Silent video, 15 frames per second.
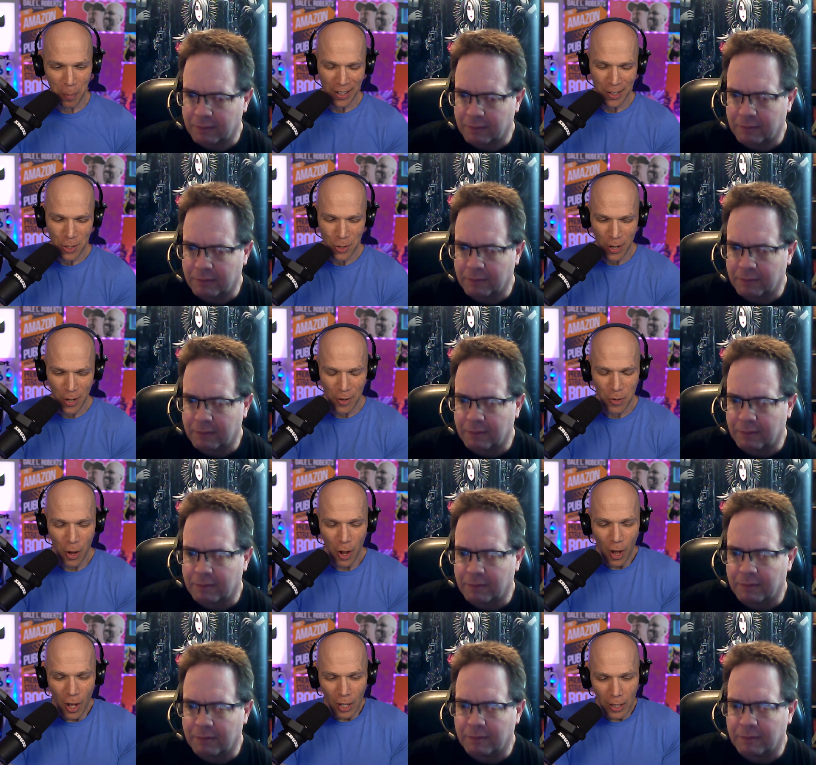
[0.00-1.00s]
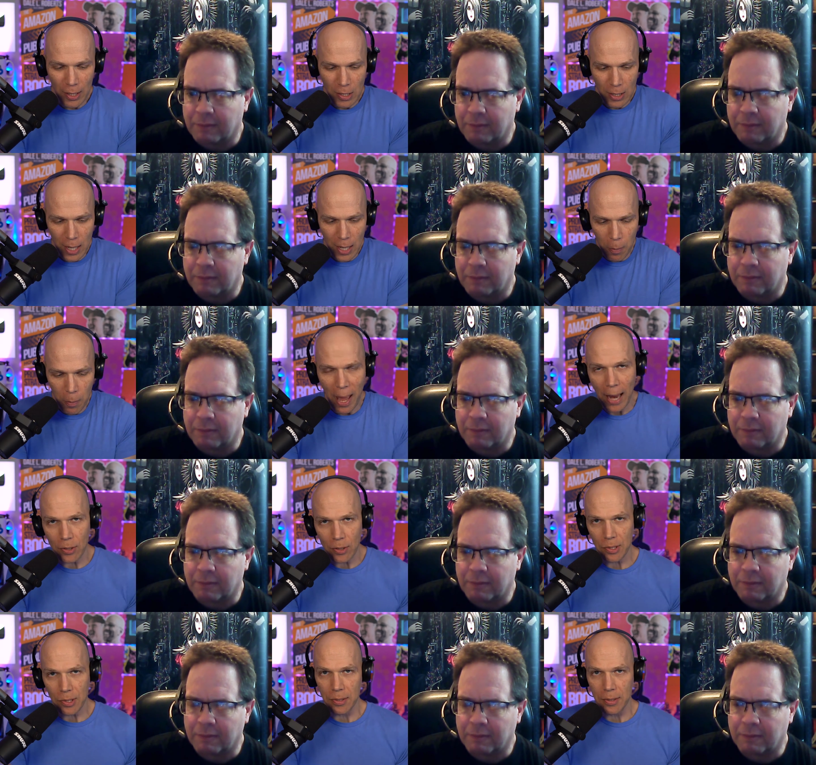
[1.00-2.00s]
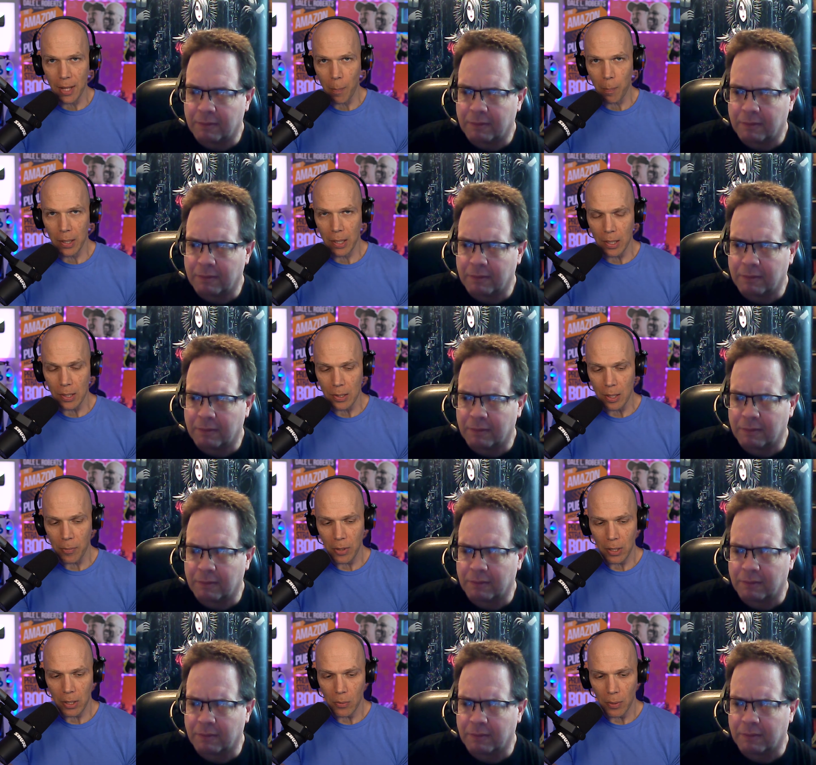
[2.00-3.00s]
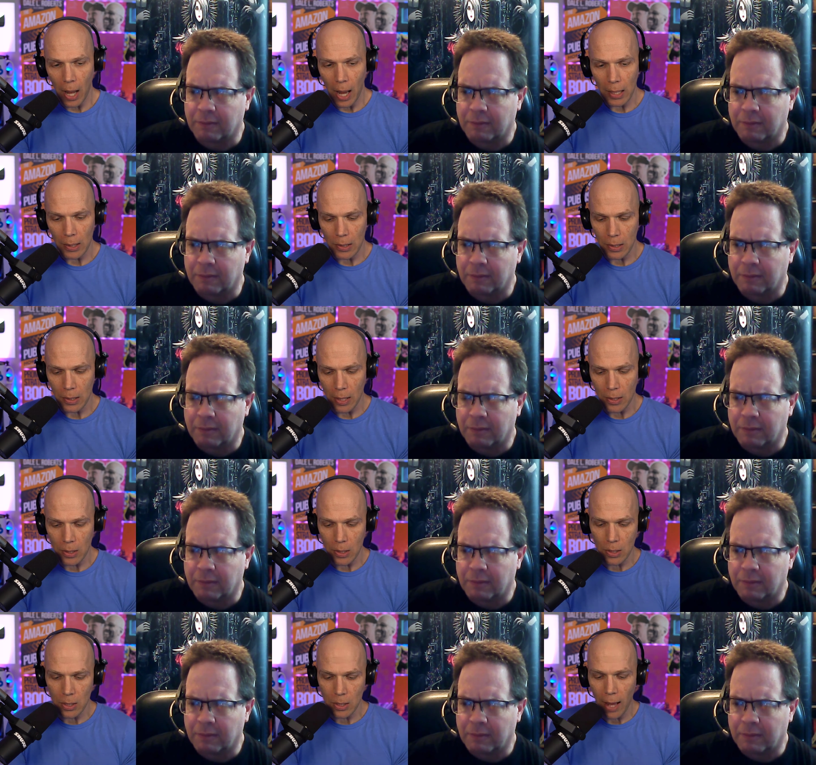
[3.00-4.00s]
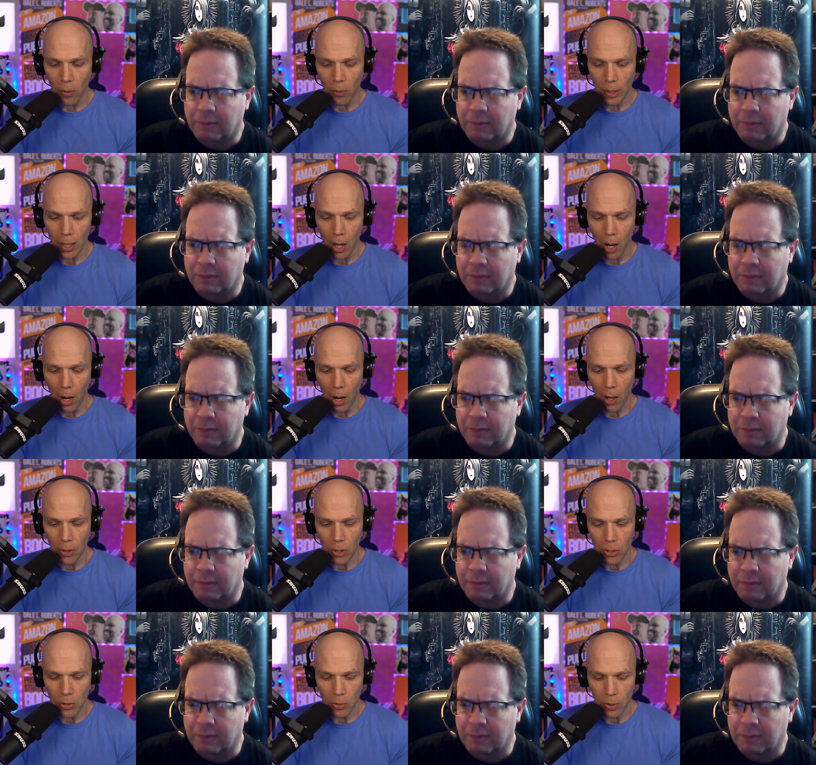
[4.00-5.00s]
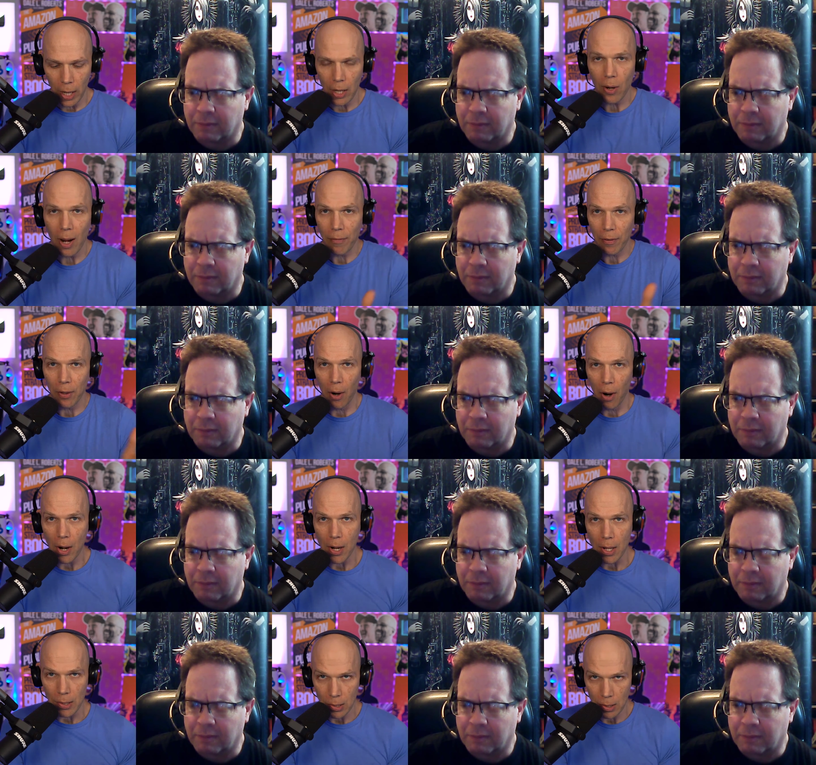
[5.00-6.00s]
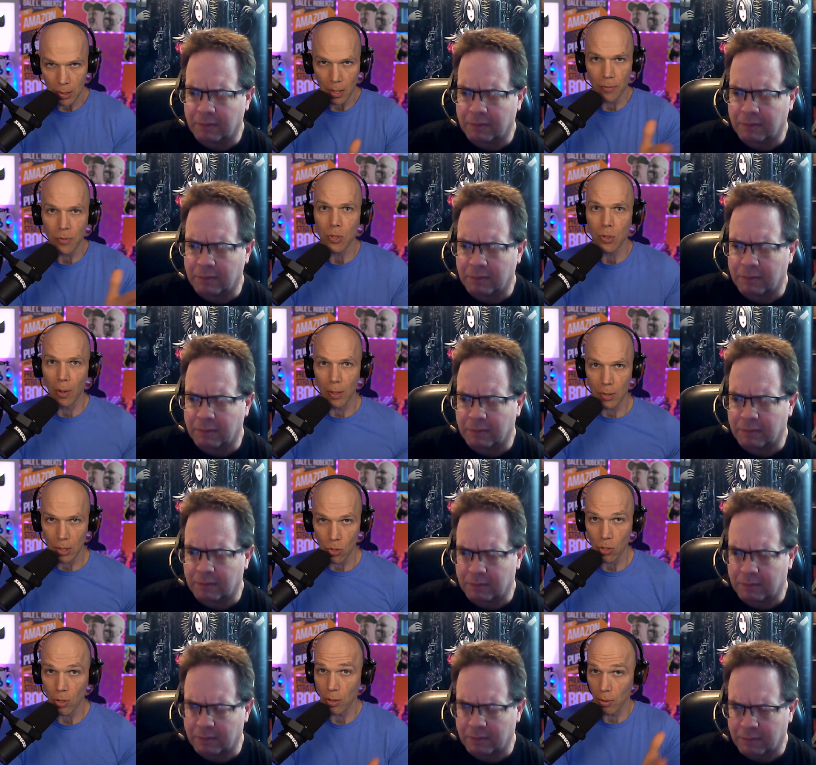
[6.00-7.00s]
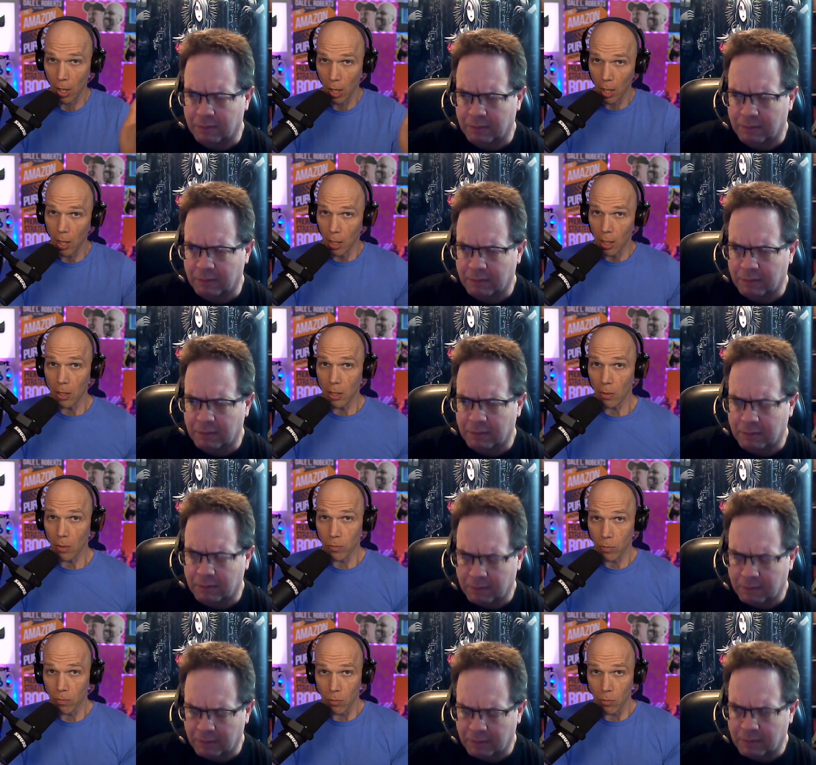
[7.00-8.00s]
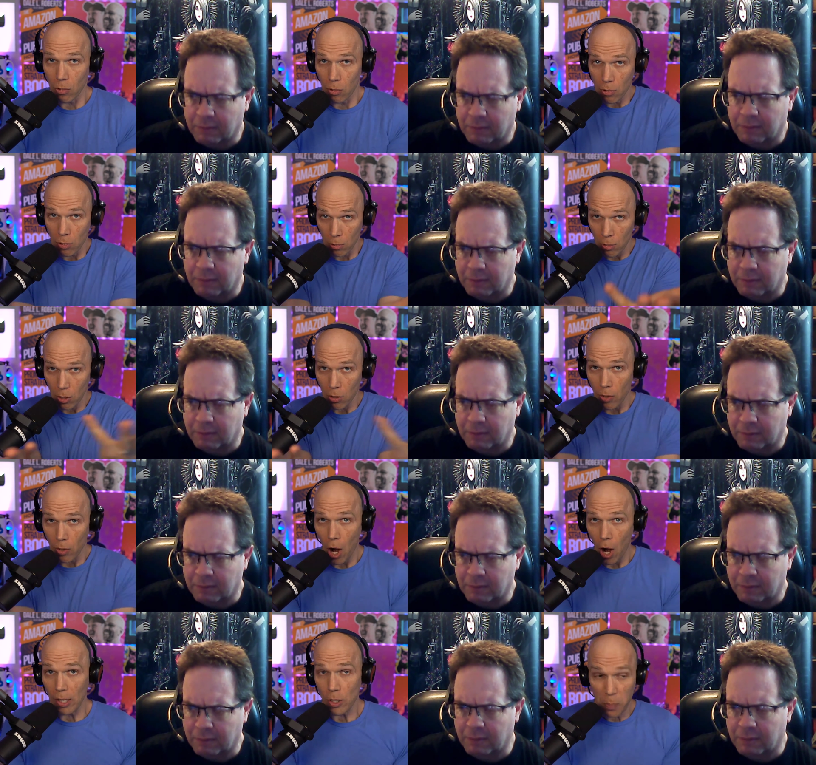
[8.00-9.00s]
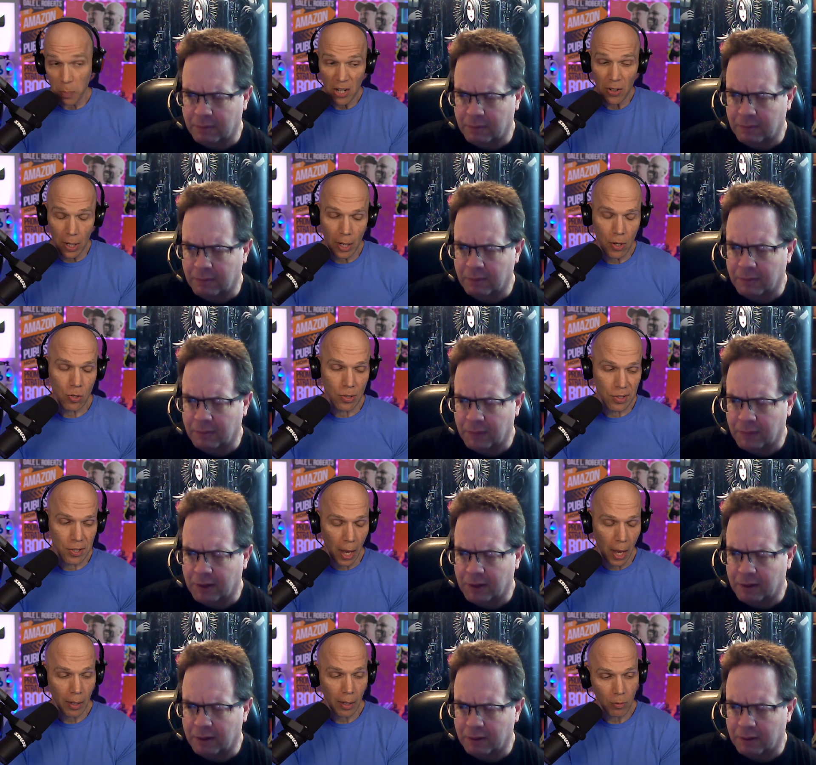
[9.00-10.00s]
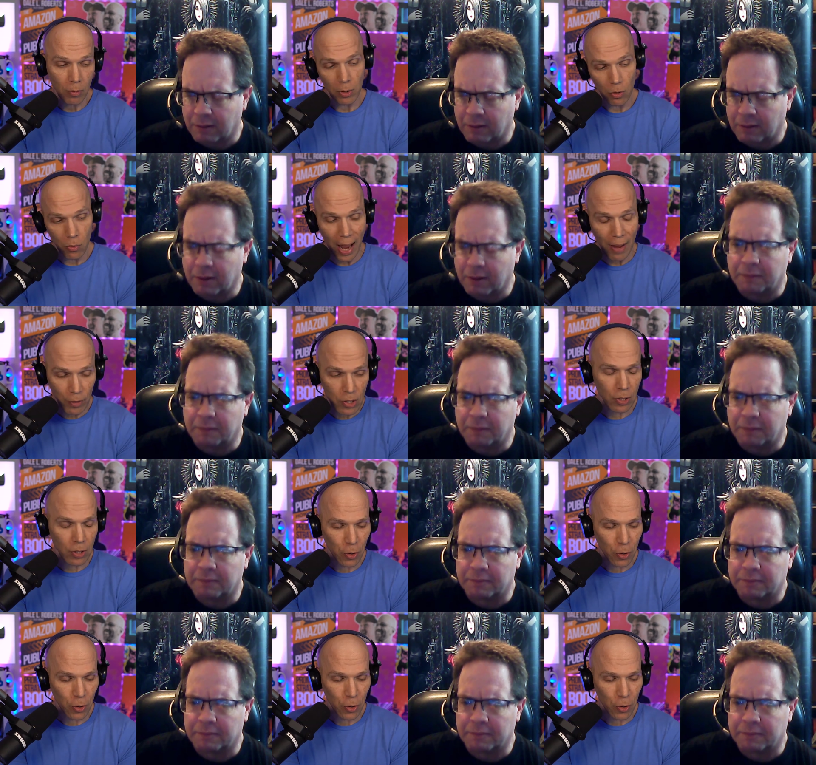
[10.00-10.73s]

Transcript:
Speaker 1: any stretch. Let's take it back just a step because something you and I had discussed is not only are you a graphic artist of sorts that you're, you know, you're you're an artist period i should say graphics yeah.